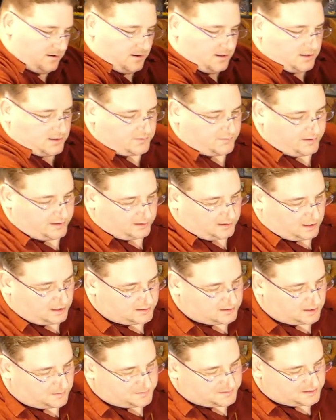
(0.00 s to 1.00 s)
Screen
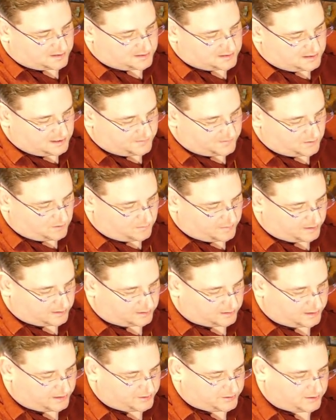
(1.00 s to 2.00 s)
lights up, says Tevo,
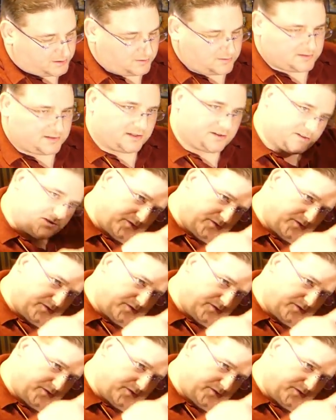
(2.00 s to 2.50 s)
Michelangelo. It's got the